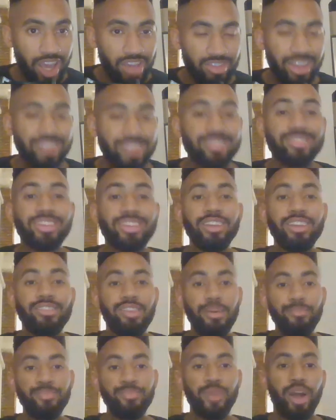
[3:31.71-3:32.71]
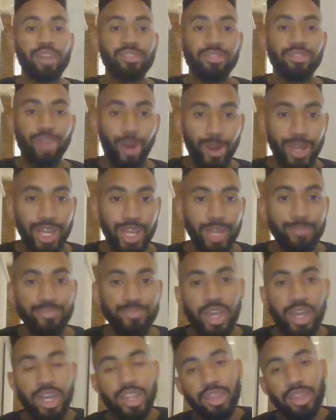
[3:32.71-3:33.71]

So that's the second tip on the targeting.